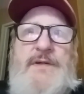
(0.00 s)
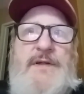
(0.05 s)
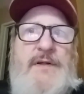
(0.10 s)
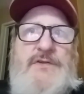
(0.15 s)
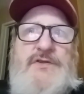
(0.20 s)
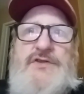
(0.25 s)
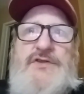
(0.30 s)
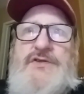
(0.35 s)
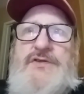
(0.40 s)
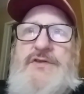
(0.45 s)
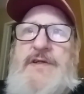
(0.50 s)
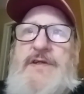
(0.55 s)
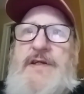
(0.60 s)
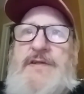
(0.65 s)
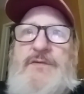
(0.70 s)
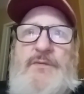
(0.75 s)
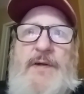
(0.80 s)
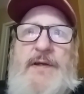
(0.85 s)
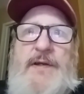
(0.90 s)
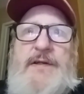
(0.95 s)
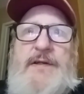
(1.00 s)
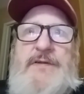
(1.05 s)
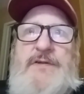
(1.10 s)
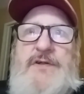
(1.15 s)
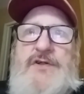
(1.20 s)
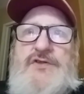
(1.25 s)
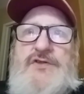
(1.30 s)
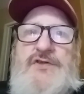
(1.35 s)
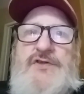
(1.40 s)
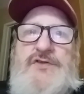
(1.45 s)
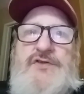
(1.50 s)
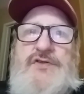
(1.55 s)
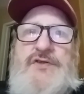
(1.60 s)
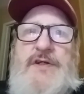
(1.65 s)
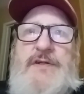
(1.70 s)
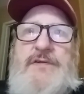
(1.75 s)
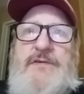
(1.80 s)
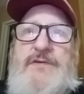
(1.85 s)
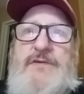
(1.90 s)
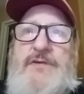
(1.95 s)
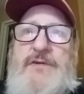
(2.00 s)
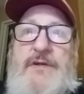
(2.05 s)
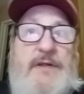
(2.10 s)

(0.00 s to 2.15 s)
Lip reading: Just to get the right conditions, you get